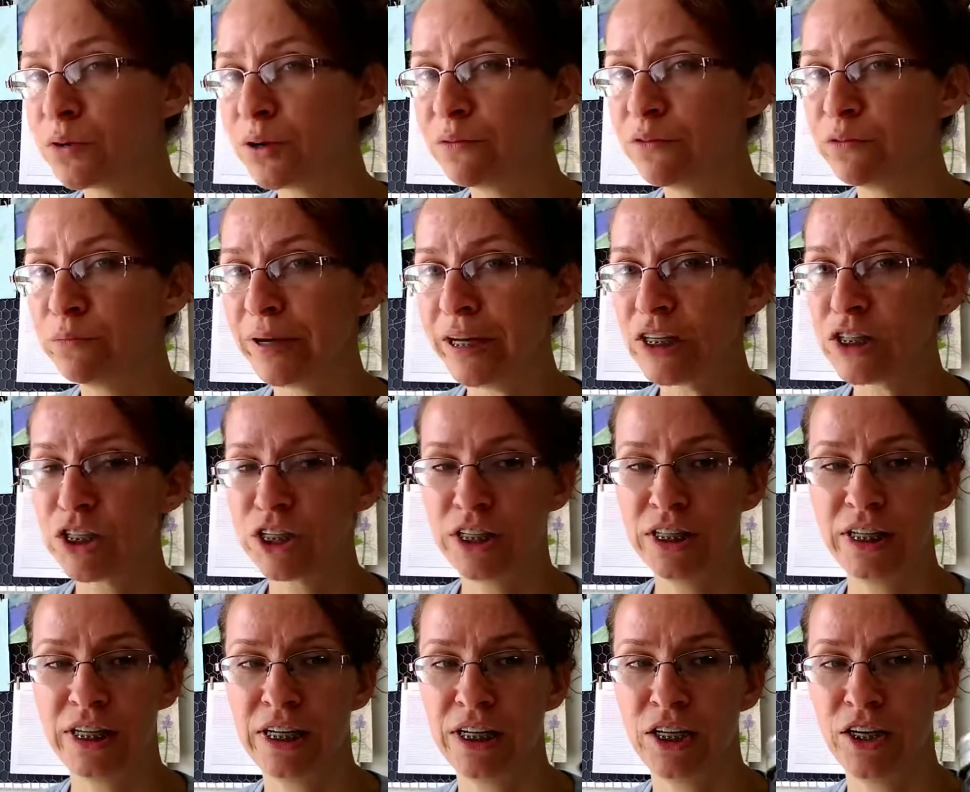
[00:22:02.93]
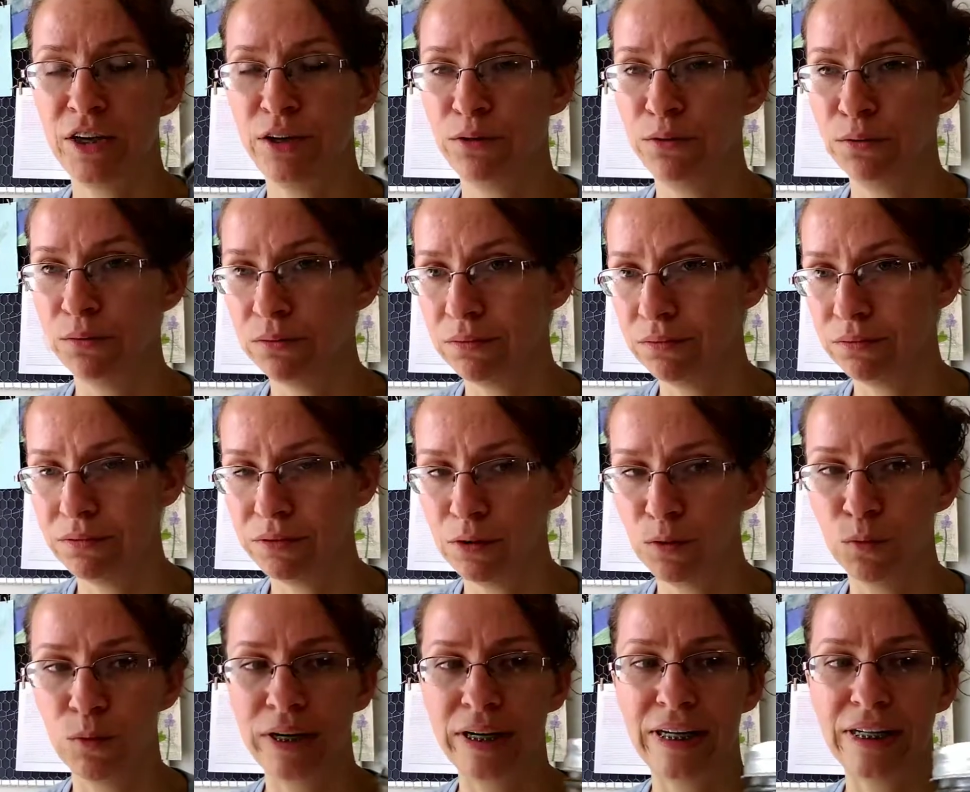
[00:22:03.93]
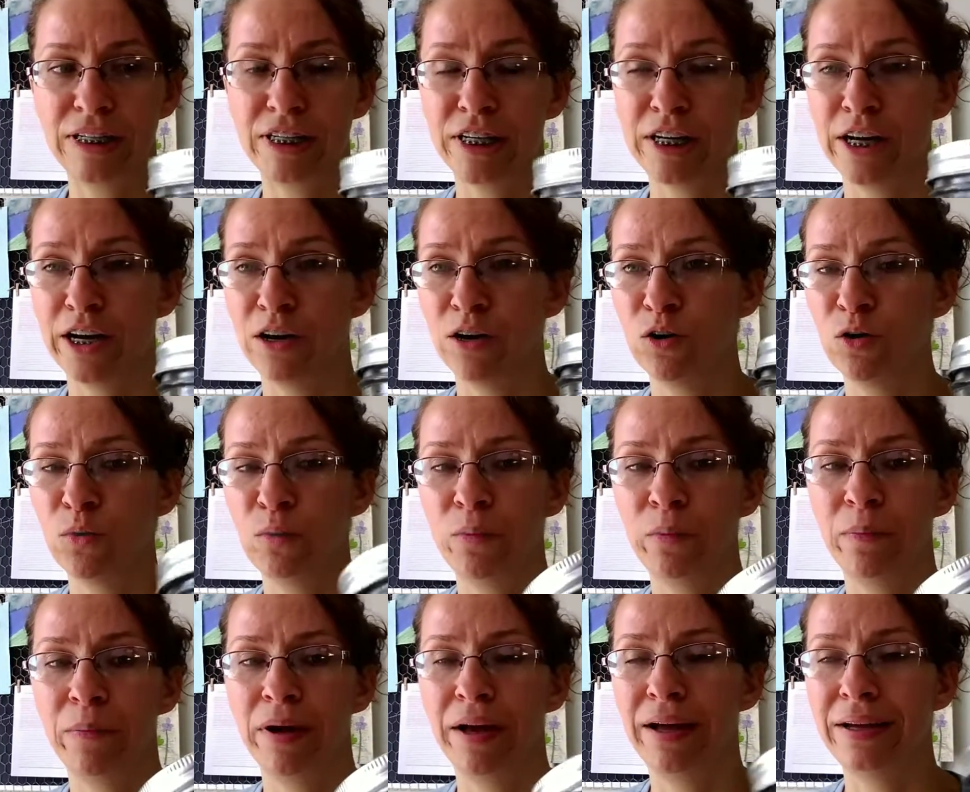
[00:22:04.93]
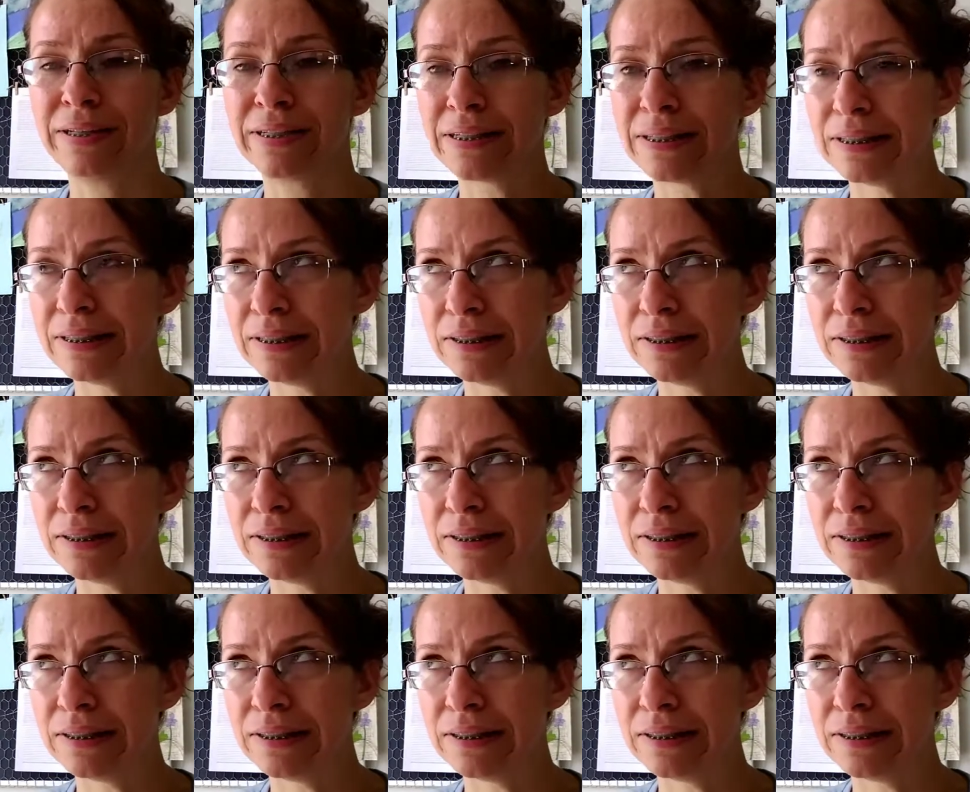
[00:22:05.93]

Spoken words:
more information than you wanted to know, but